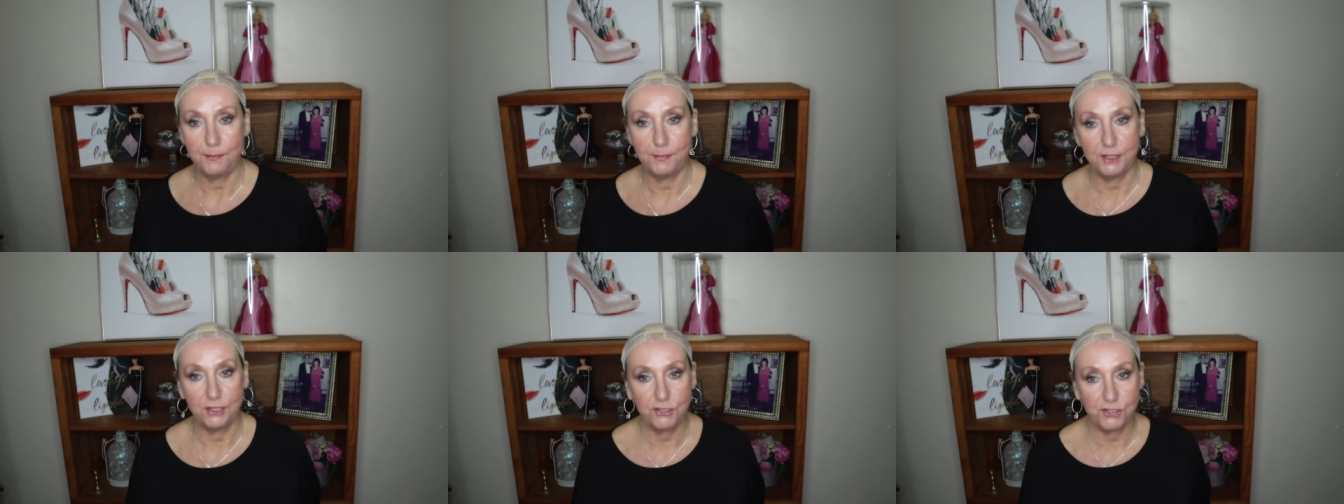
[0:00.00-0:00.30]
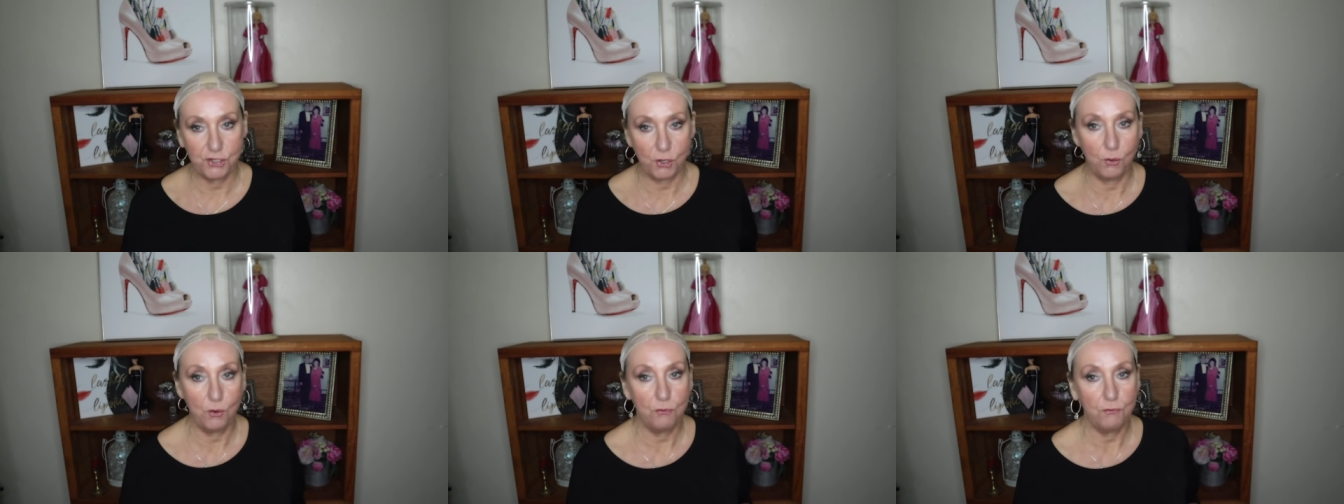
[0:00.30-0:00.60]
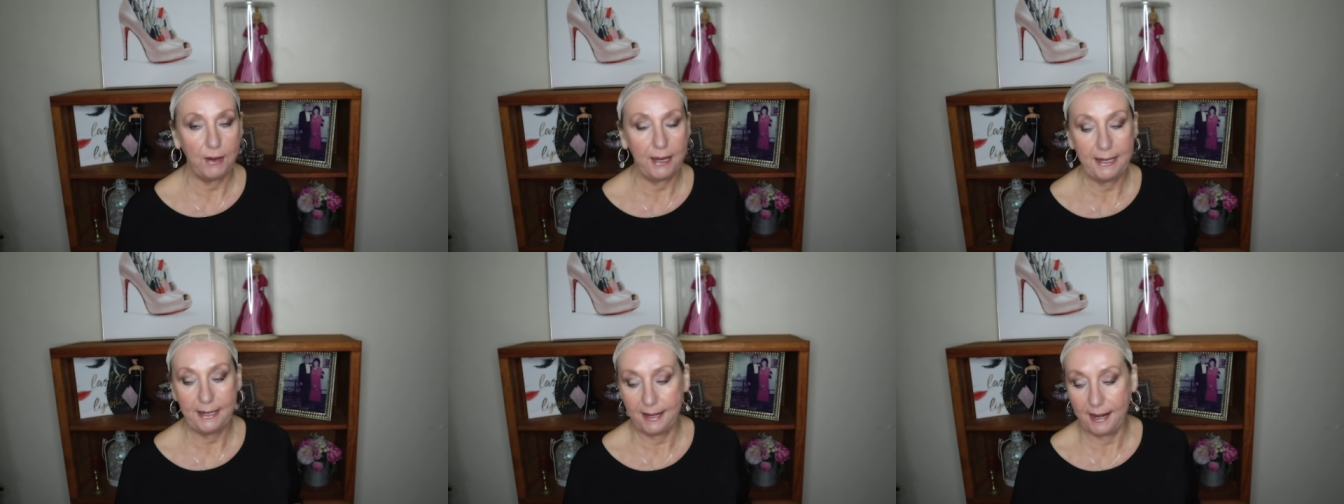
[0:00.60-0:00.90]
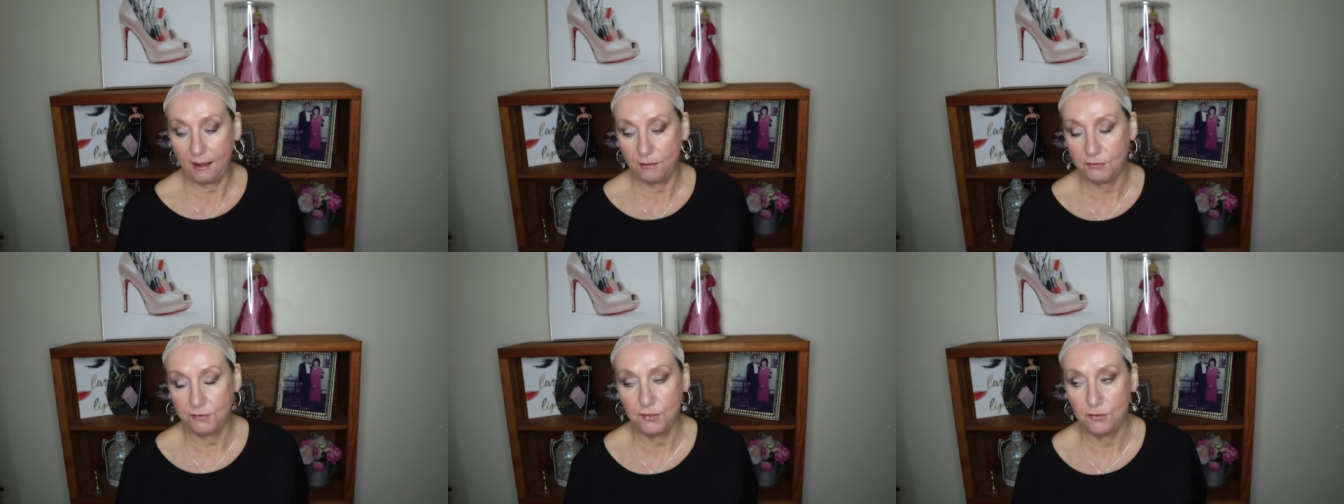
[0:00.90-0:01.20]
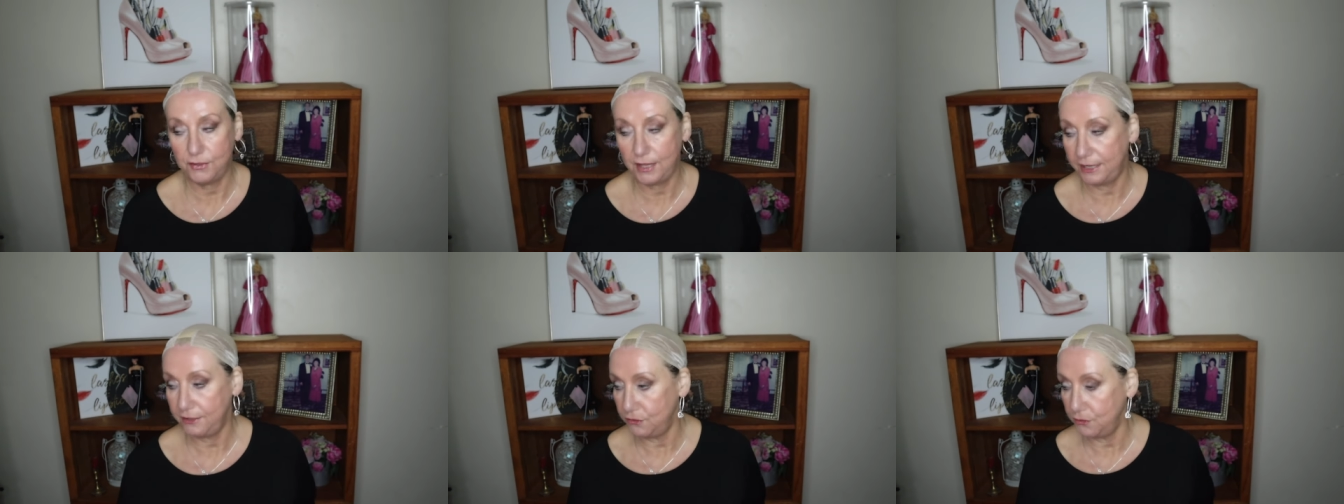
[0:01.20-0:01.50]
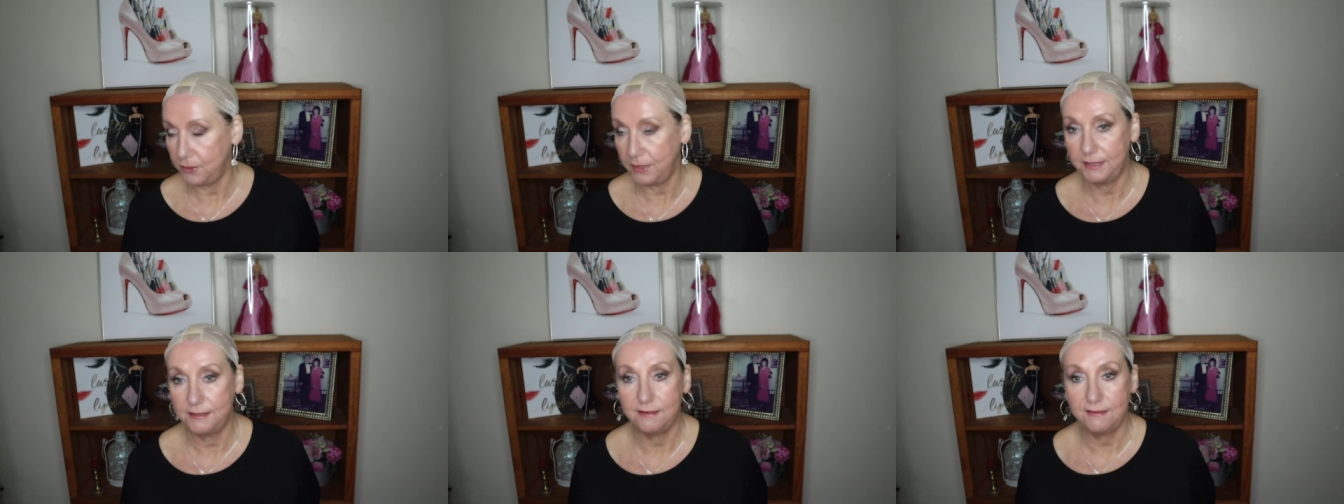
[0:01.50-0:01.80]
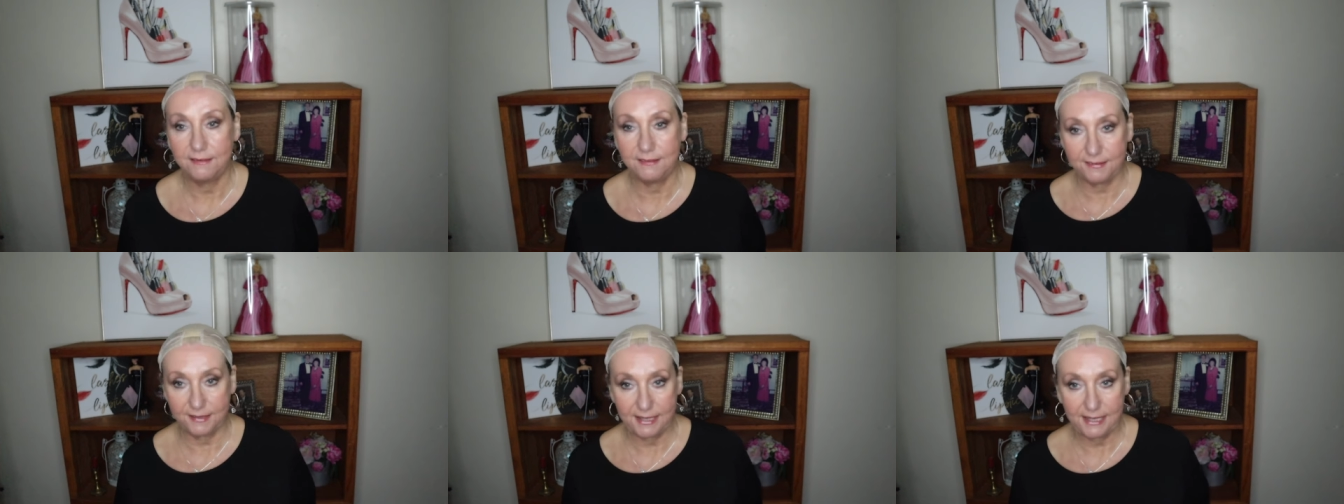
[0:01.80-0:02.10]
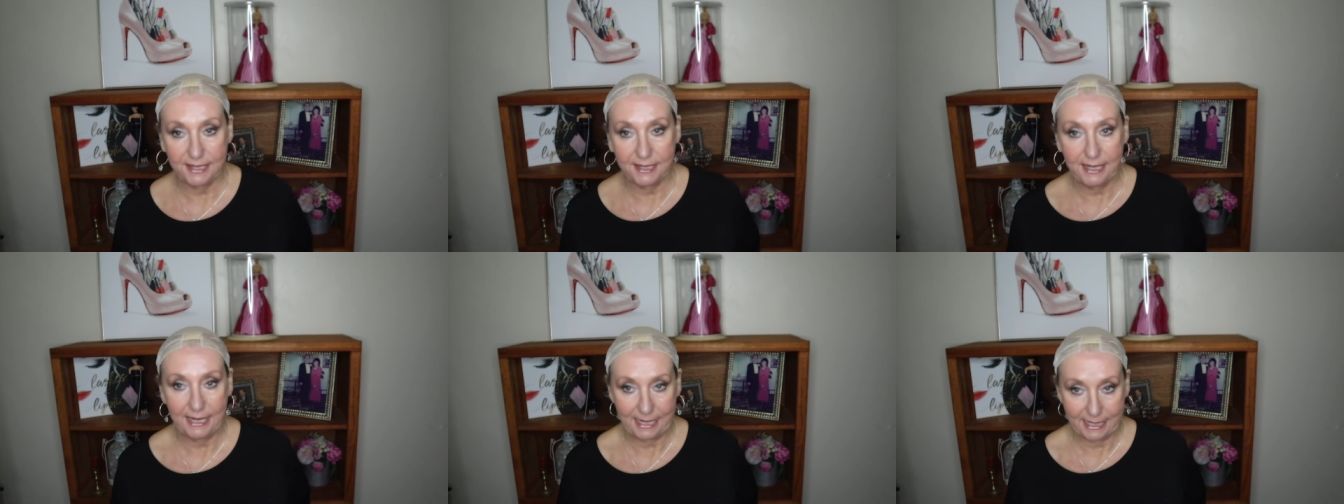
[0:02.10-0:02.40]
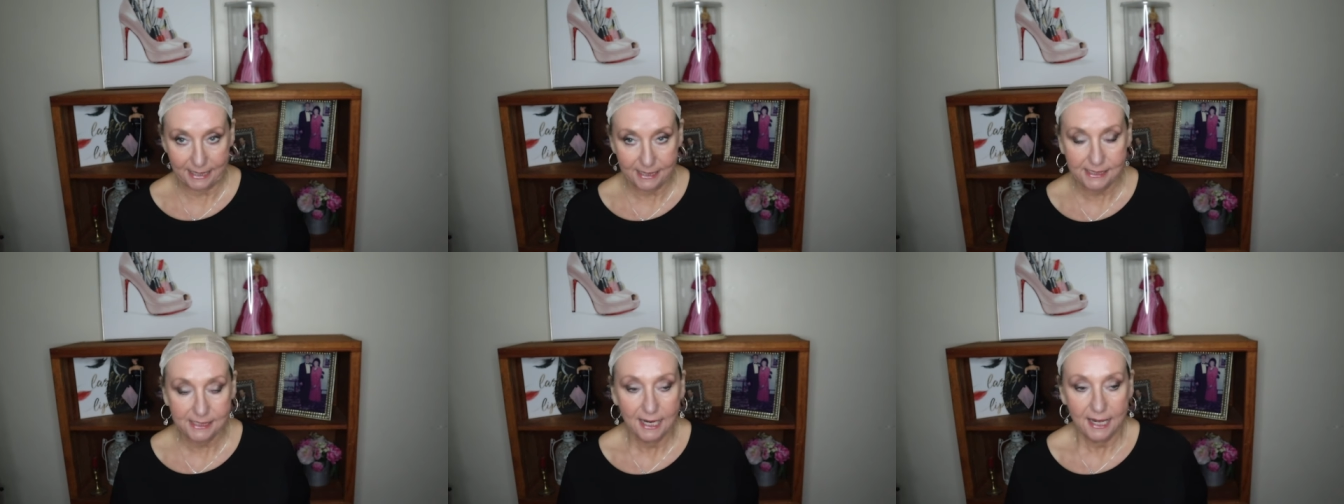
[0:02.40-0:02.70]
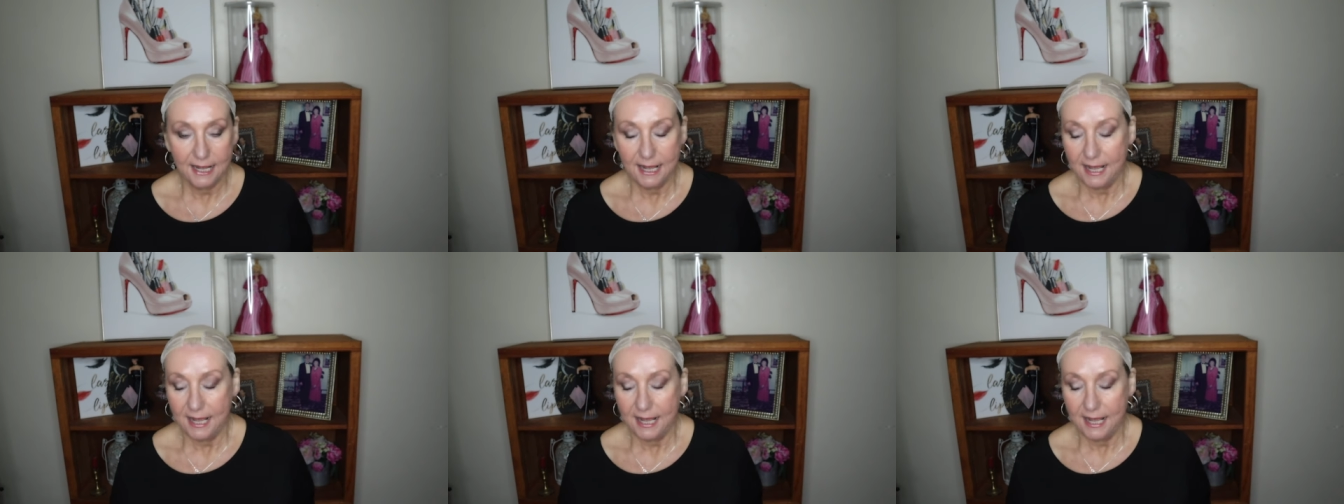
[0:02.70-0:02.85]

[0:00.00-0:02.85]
I'm going to show it right now so that you can see it.